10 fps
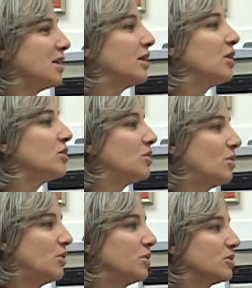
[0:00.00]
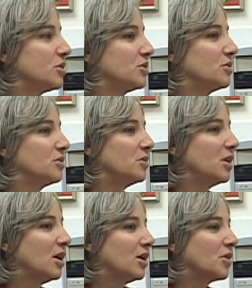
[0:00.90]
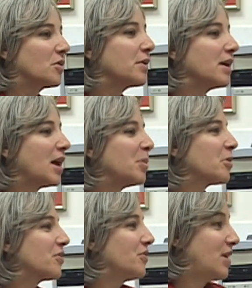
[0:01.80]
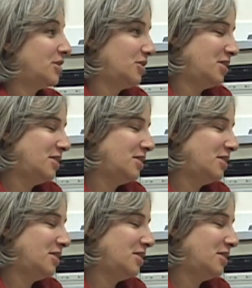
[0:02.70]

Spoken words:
our goal to create perfection.